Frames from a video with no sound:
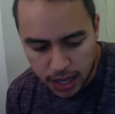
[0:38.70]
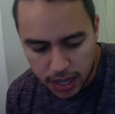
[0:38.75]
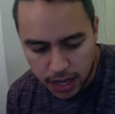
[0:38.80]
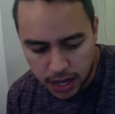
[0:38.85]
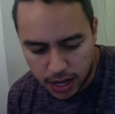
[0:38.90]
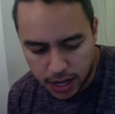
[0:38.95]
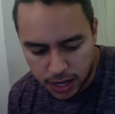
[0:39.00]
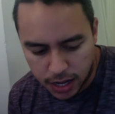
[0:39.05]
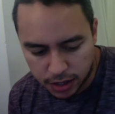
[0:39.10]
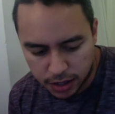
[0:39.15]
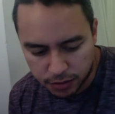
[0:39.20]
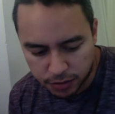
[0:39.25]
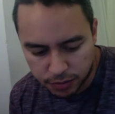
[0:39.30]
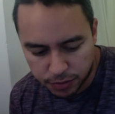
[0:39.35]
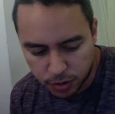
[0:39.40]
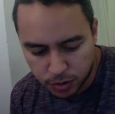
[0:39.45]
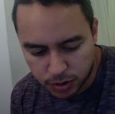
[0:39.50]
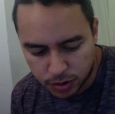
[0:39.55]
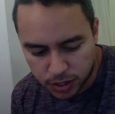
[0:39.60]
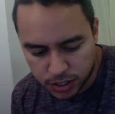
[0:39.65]
Look
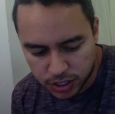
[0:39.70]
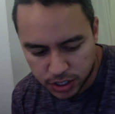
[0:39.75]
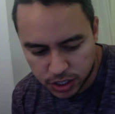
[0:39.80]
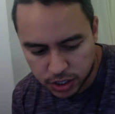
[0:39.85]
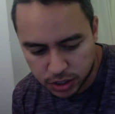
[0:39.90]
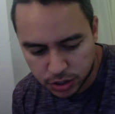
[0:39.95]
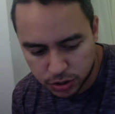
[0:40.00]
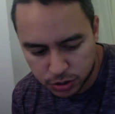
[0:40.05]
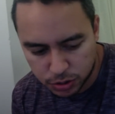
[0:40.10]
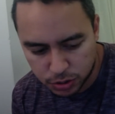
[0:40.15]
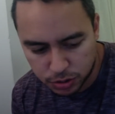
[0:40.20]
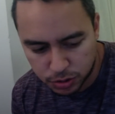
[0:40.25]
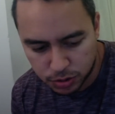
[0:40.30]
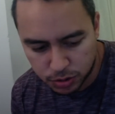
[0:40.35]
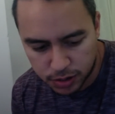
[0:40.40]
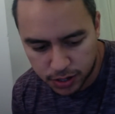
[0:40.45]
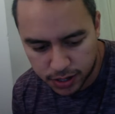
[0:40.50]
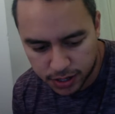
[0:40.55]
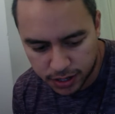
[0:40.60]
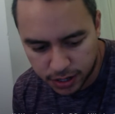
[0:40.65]
forward to,
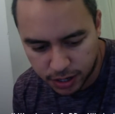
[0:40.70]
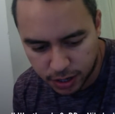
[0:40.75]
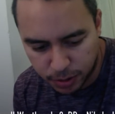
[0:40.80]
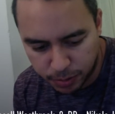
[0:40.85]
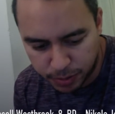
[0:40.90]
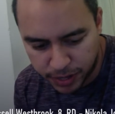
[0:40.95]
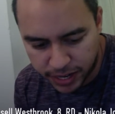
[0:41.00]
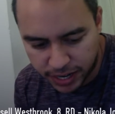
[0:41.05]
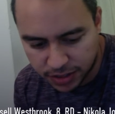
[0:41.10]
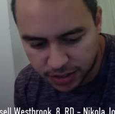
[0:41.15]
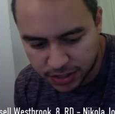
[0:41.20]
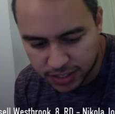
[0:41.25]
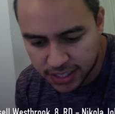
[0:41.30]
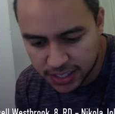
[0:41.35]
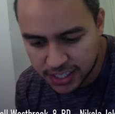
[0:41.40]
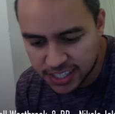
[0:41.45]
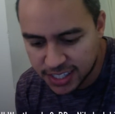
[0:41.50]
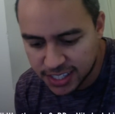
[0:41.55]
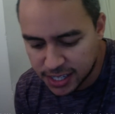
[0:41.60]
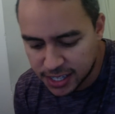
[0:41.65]
playing out the
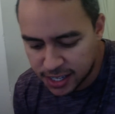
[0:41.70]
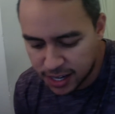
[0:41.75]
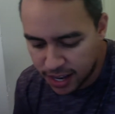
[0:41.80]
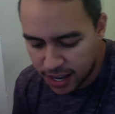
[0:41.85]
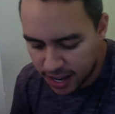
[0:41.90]
season.